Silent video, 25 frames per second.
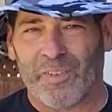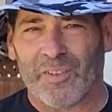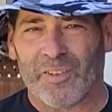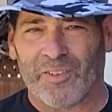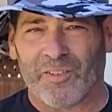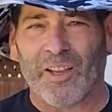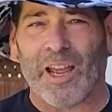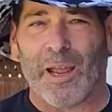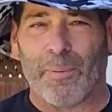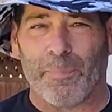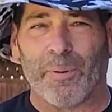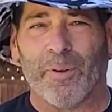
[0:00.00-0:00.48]

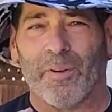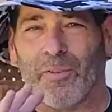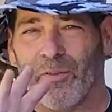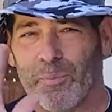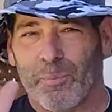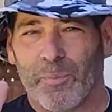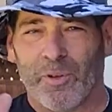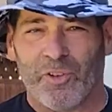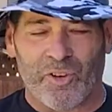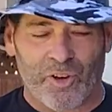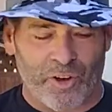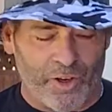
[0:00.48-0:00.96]
type of
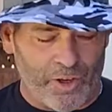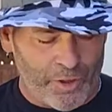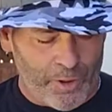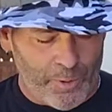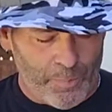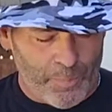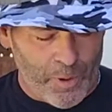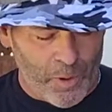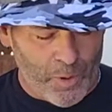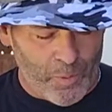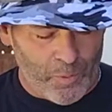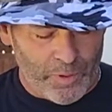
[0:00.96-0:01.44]
material on your
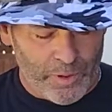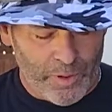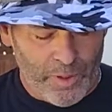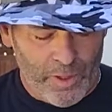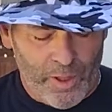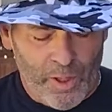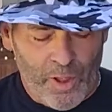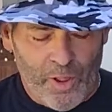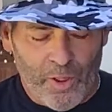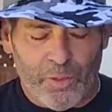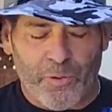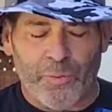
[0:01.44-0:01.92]
boat.
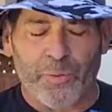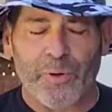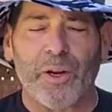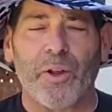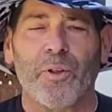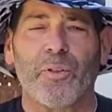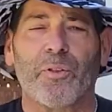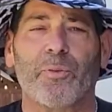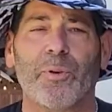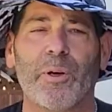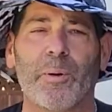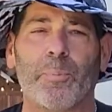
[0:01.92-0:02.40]

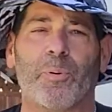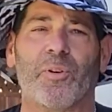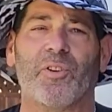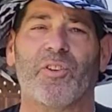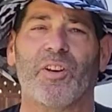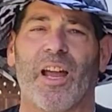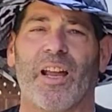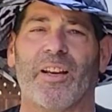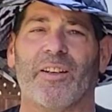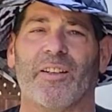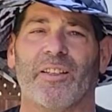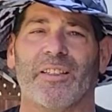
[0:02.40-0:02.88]
303
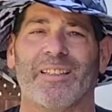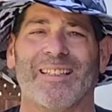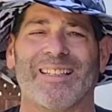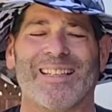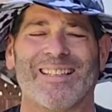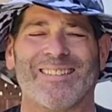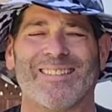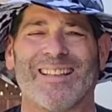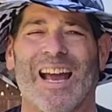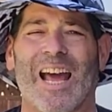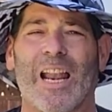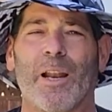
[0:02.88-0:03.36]
protectant
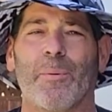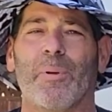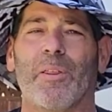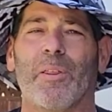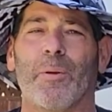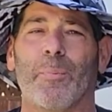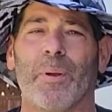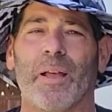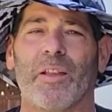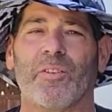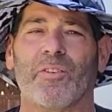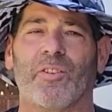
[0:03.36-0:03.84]
has got to be the
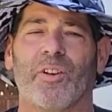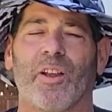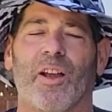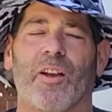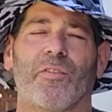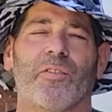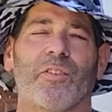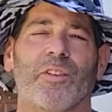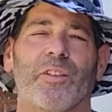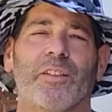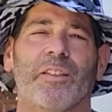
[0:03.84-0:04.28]
best stuff.